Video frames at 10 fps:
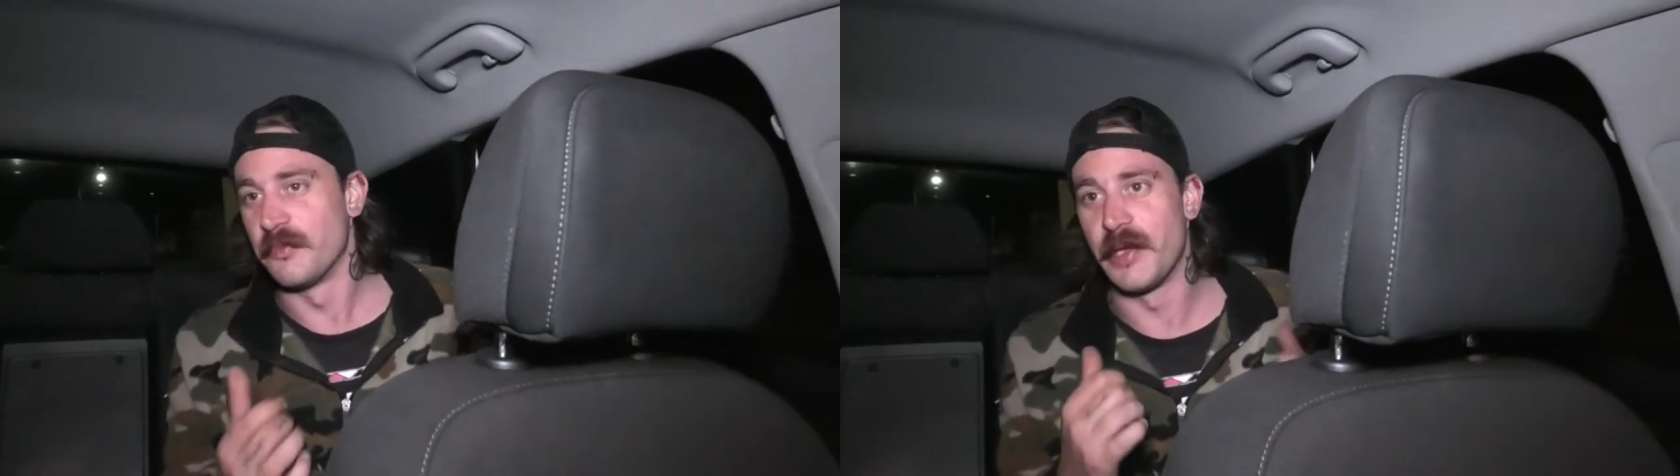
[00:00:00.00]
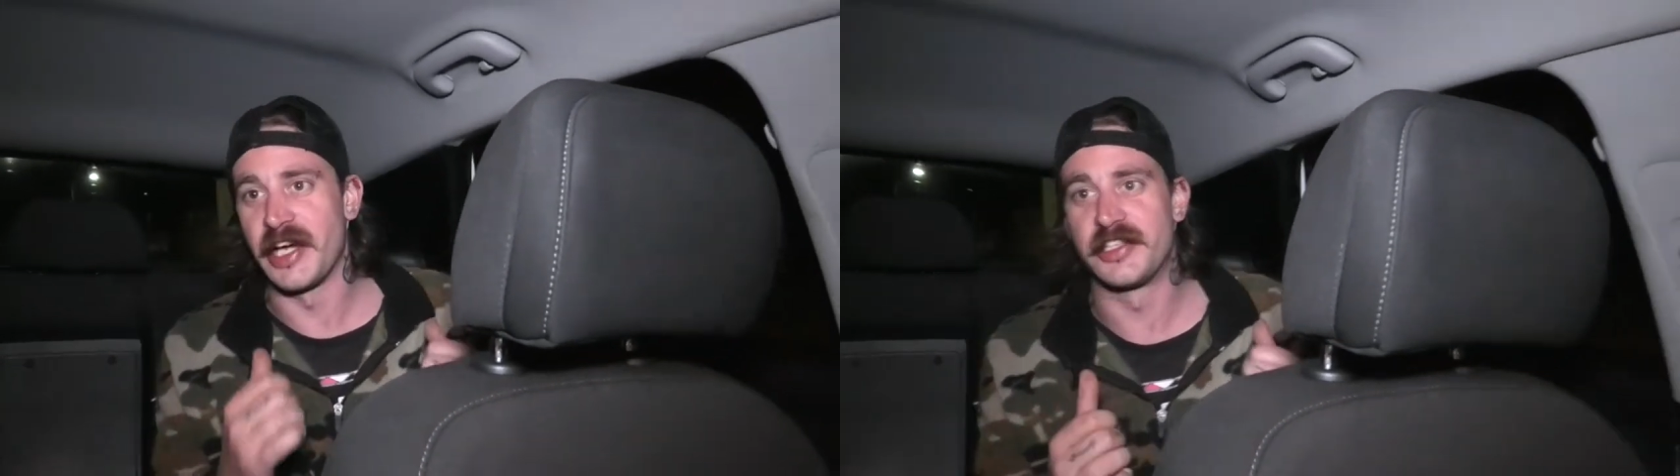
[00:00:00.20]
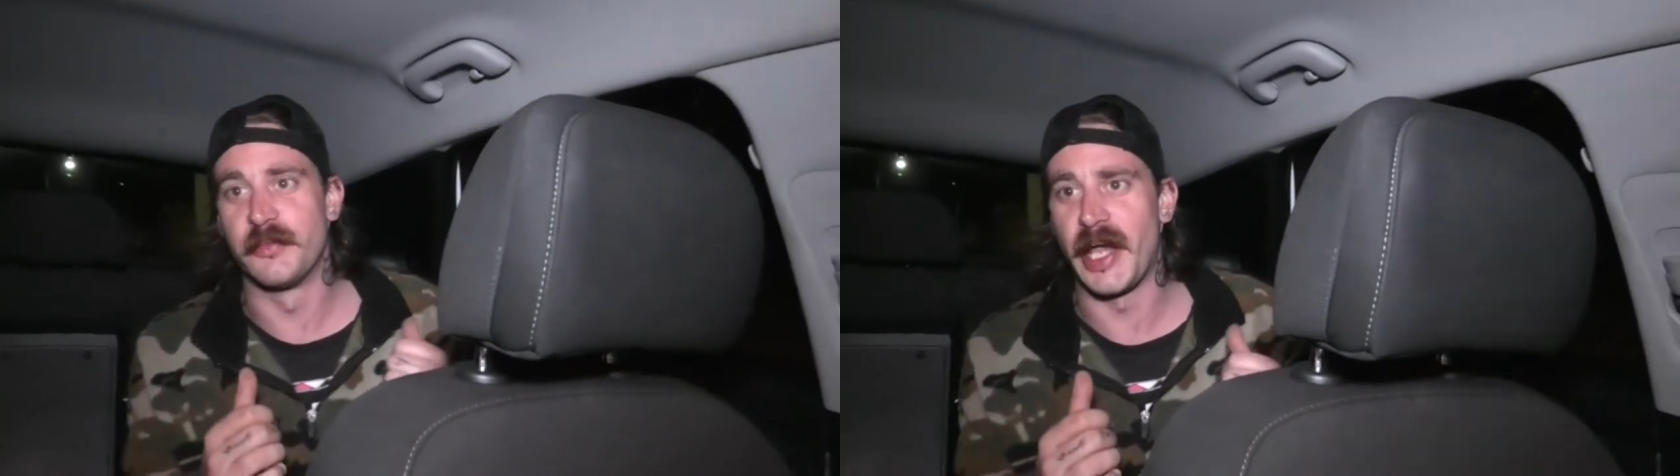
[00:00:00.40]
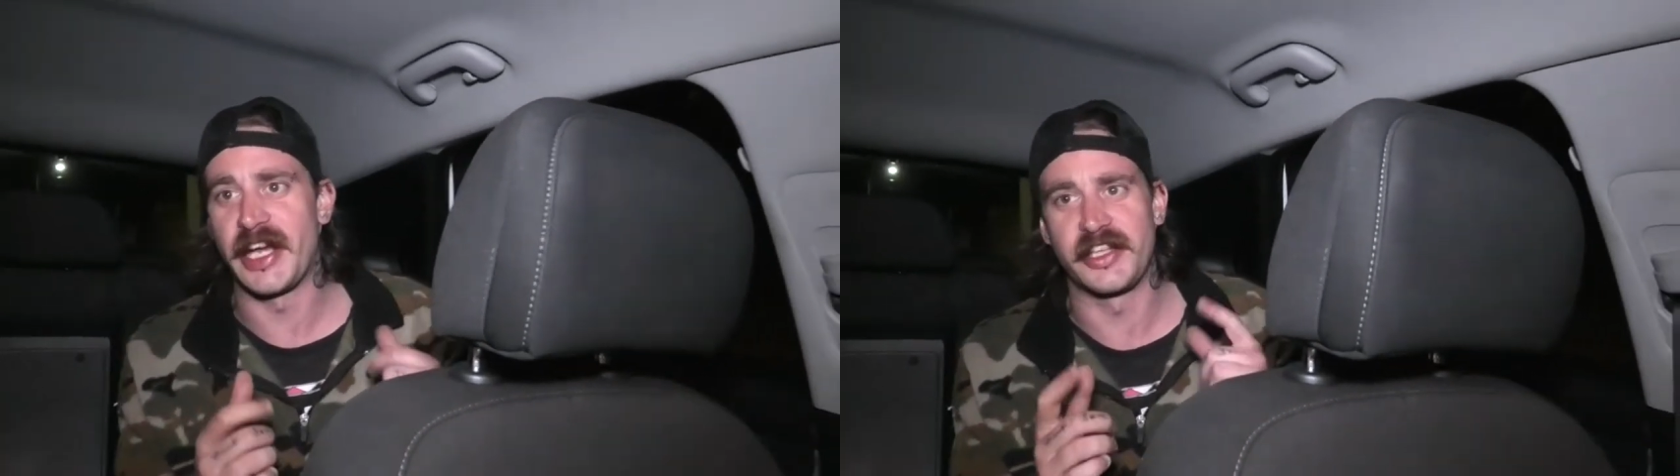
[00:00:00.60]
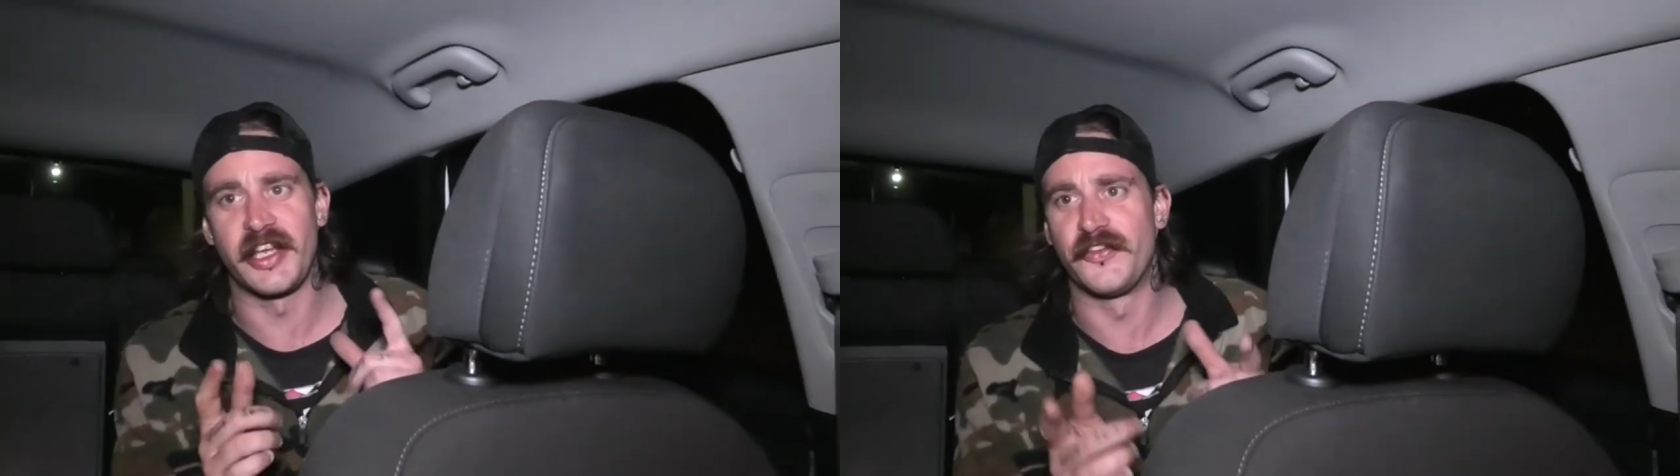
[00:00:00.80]
Back to back
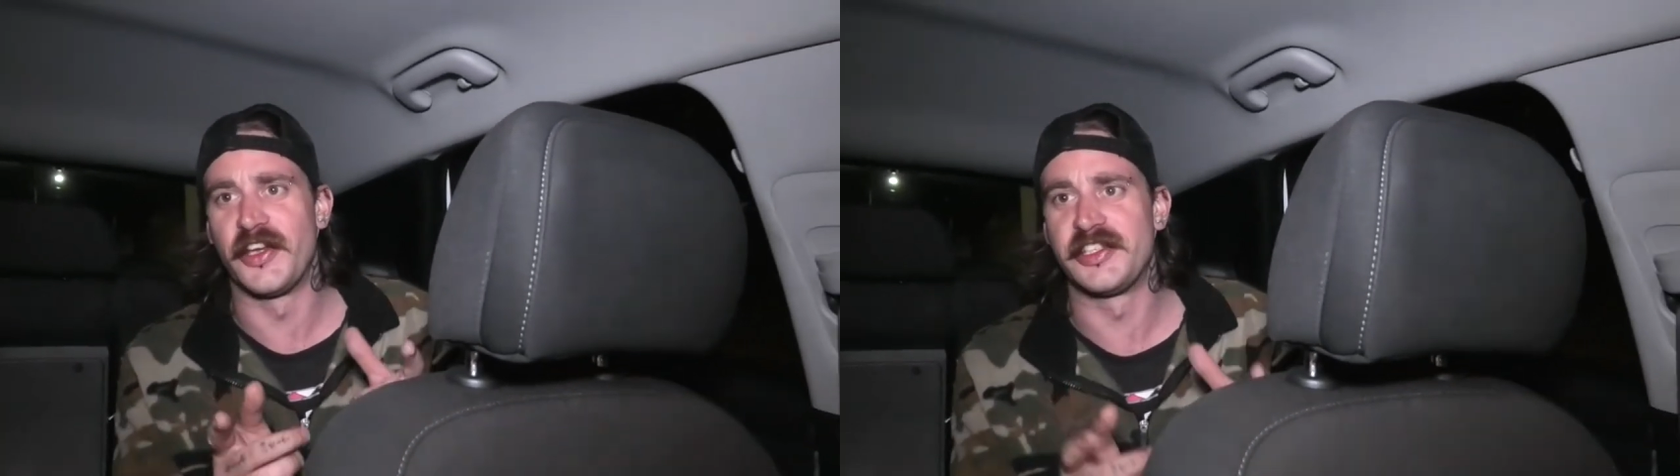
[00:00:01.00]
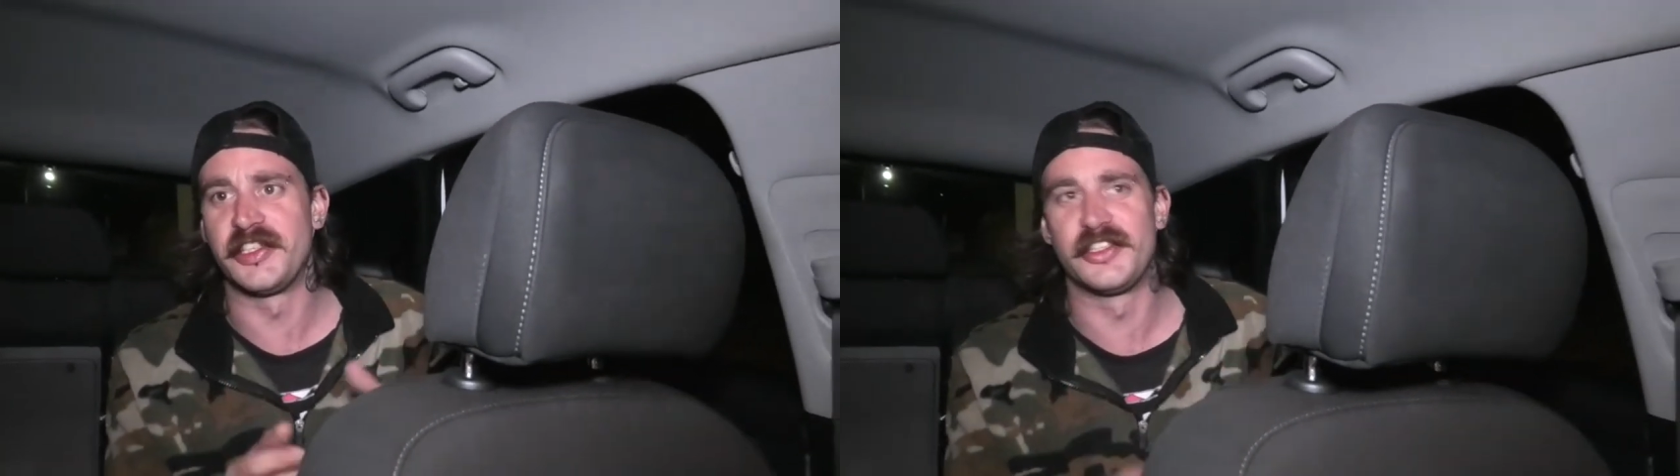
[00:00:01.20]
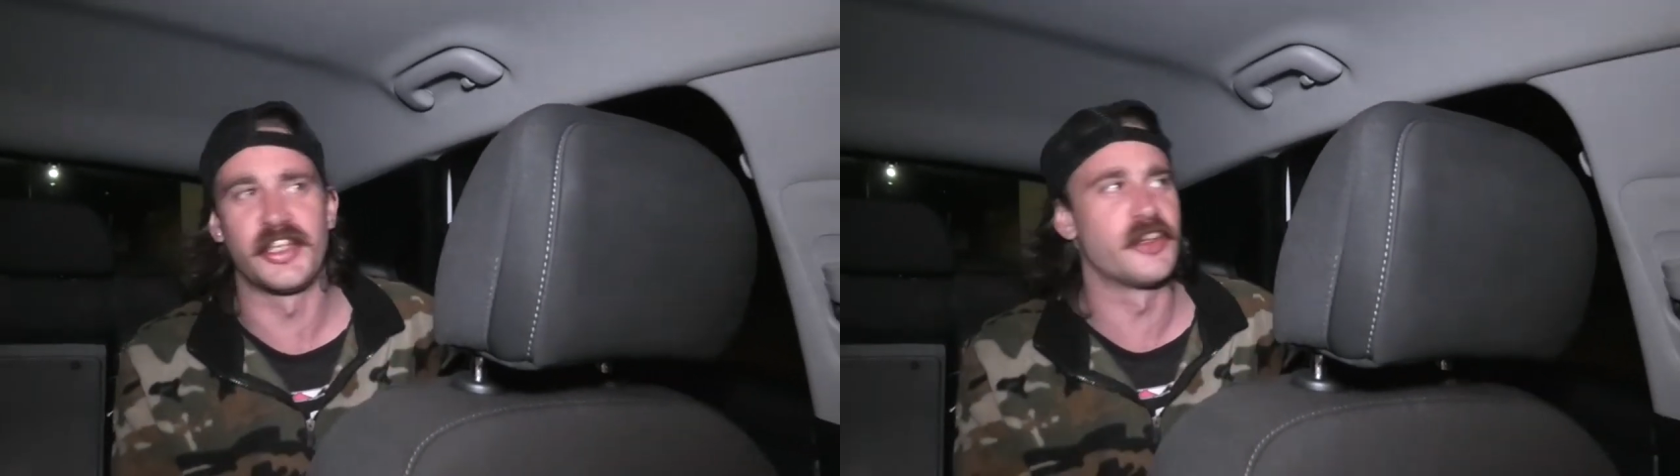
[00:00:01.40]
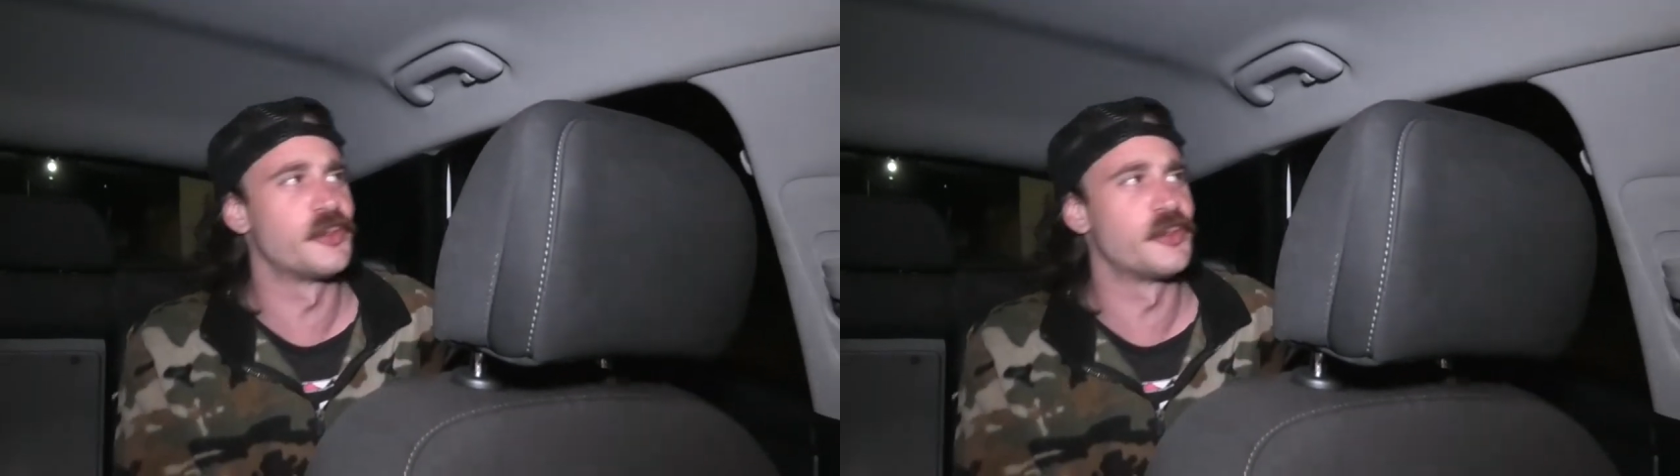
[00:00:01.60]
they faced each other,